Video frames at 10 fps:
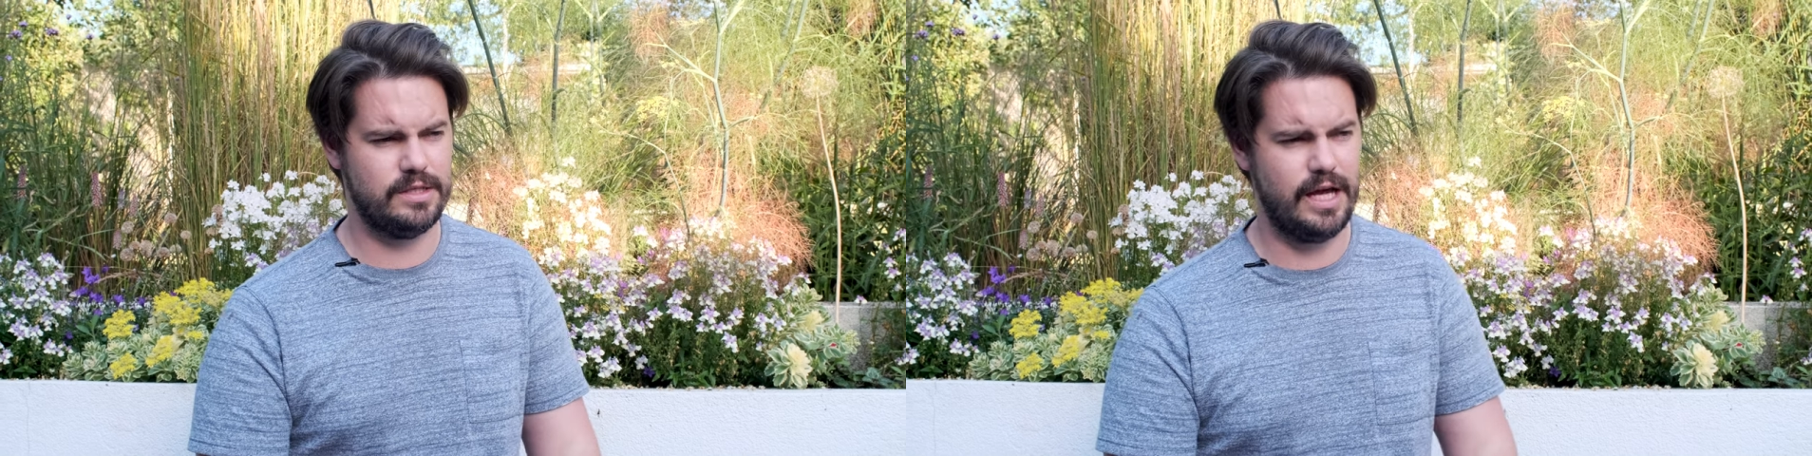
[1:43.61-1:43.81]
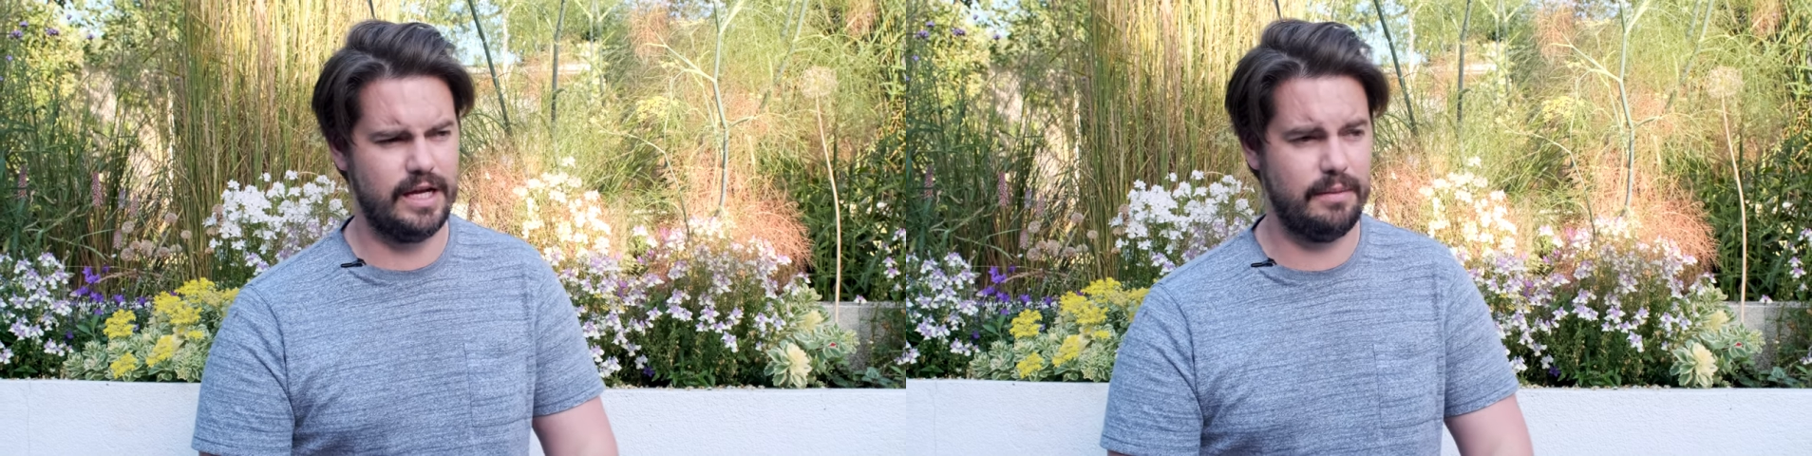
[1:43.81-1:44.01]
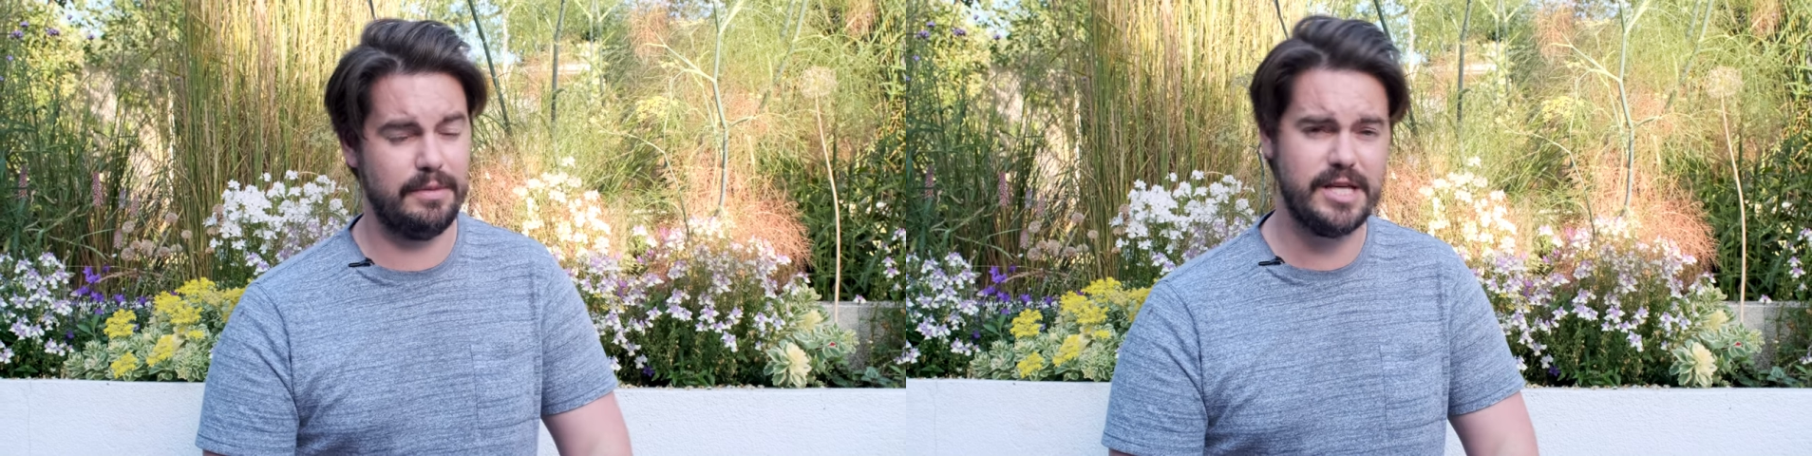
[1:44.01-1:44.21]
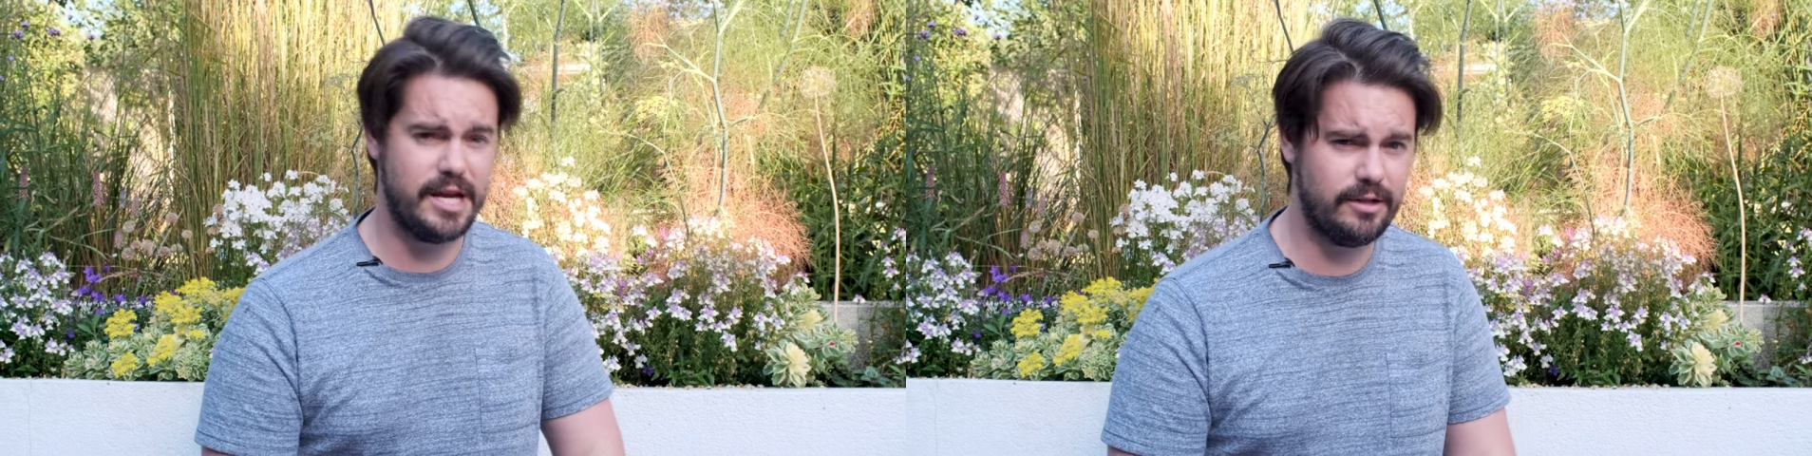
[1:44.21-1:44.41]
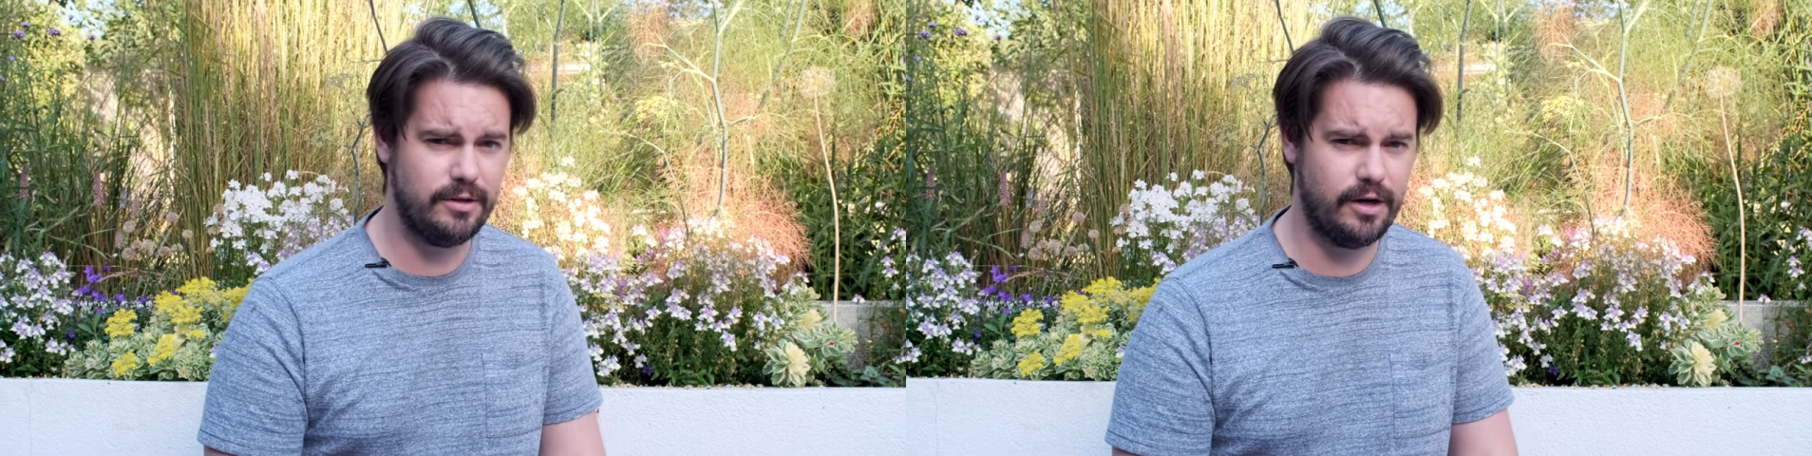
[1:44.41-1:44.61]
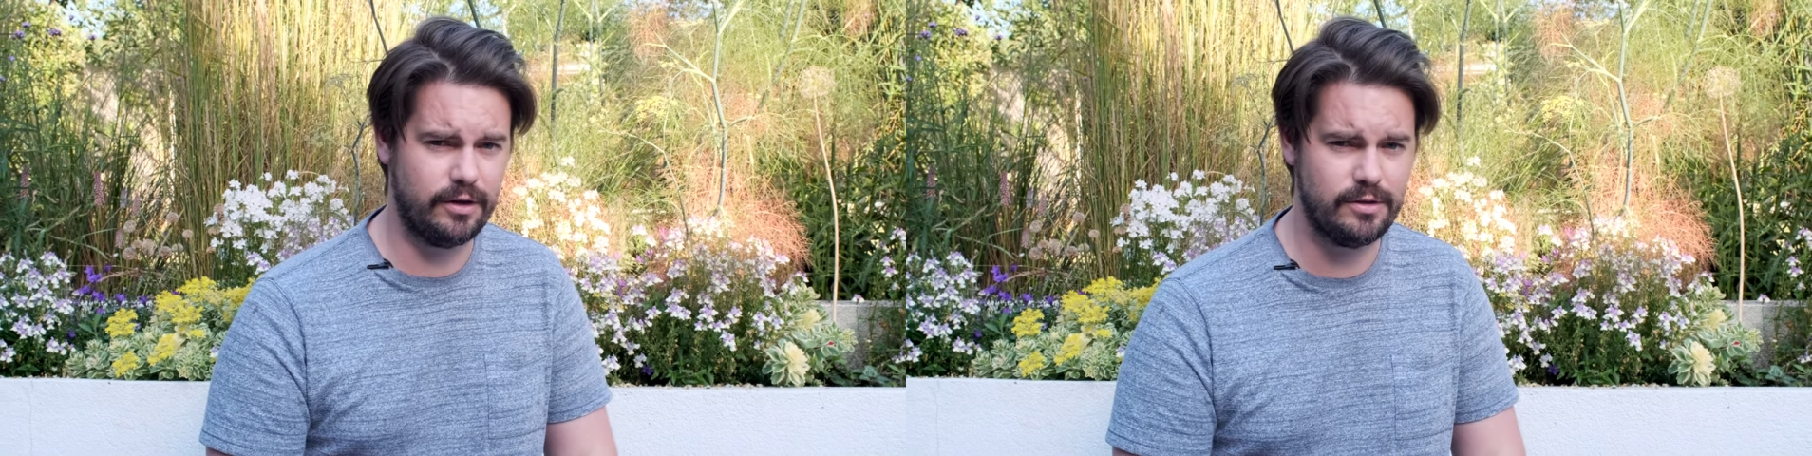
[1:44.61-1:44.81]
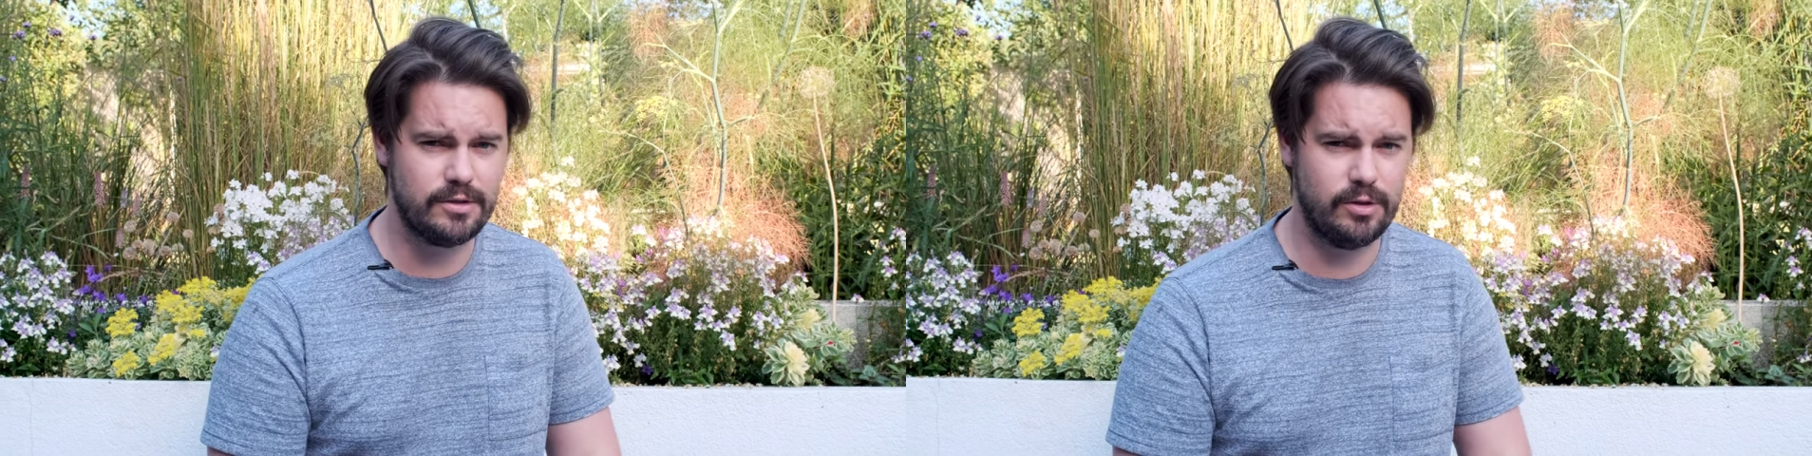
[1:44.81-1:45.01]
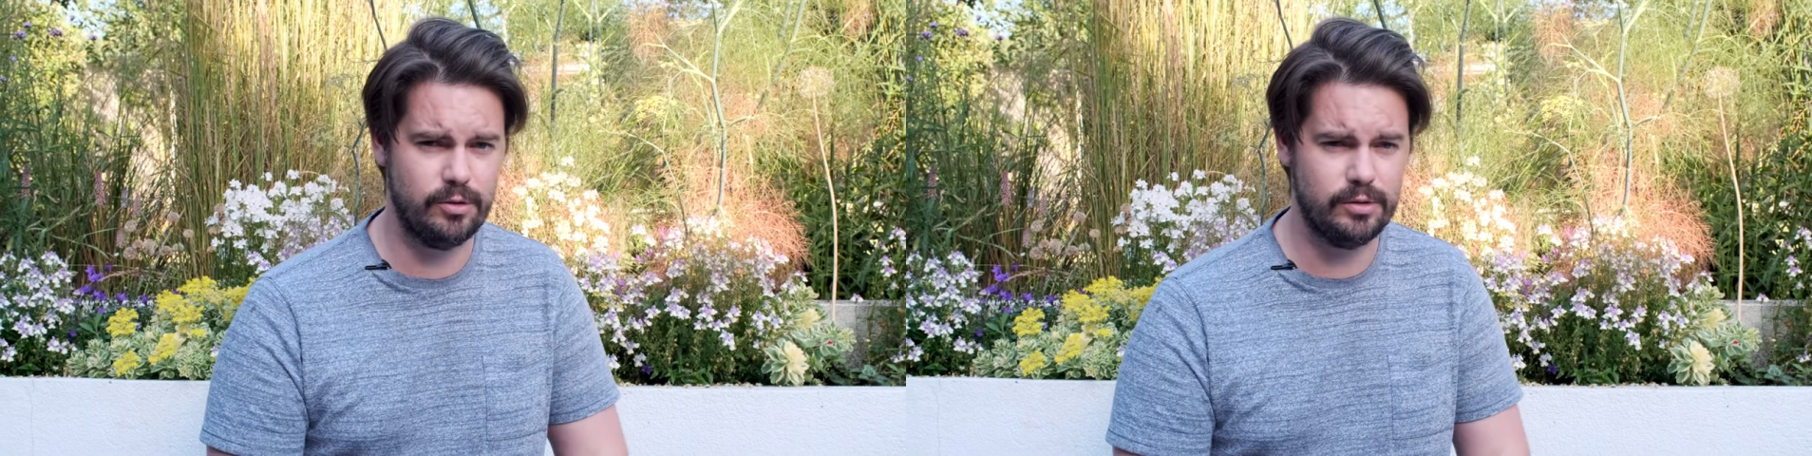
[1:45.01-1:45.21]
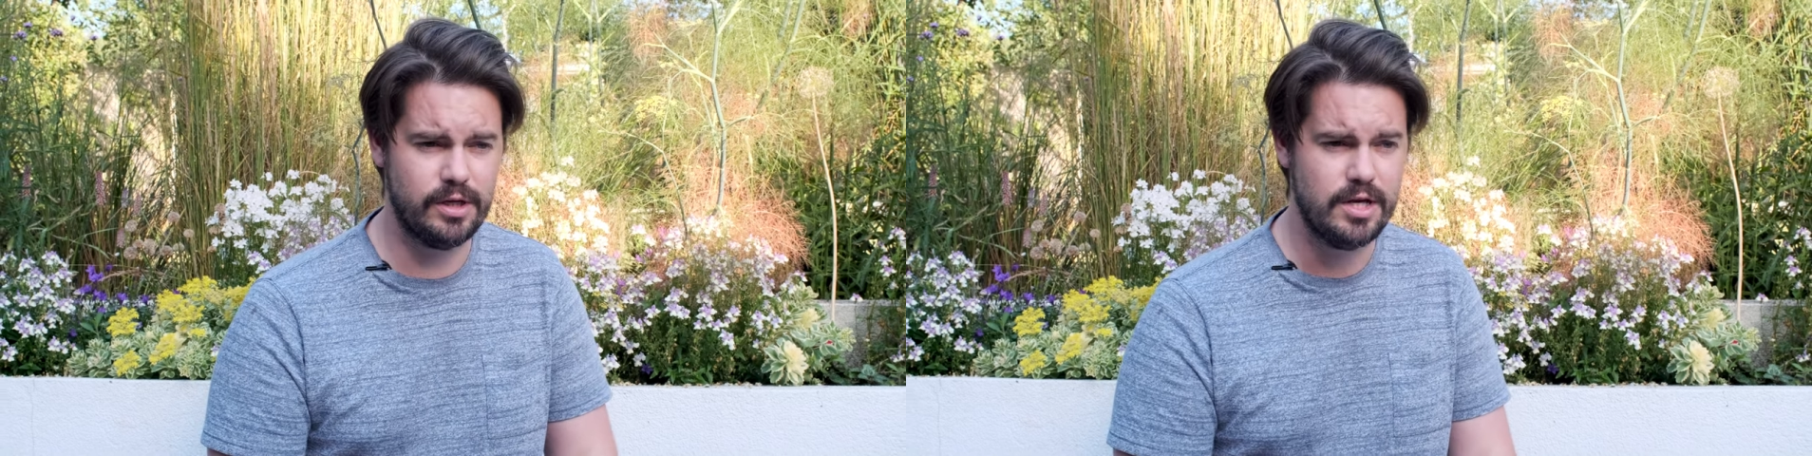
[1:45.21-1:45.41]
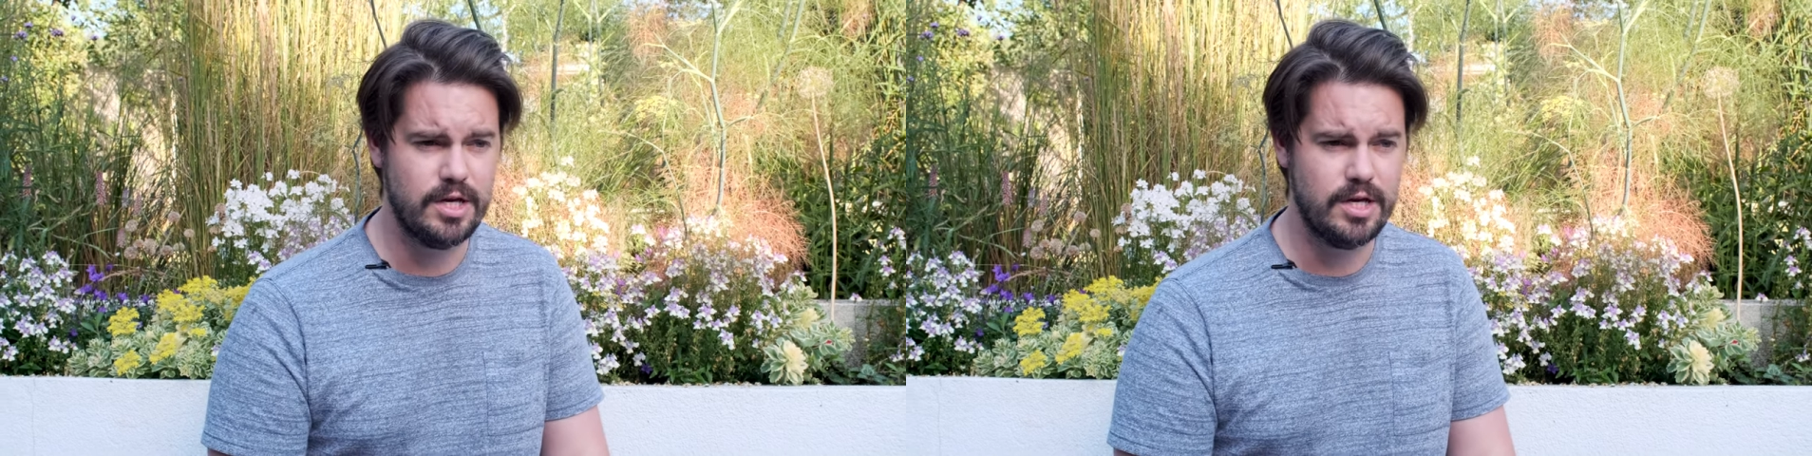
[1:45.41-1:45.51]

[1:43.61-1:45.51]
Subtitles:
at a botanical gardens called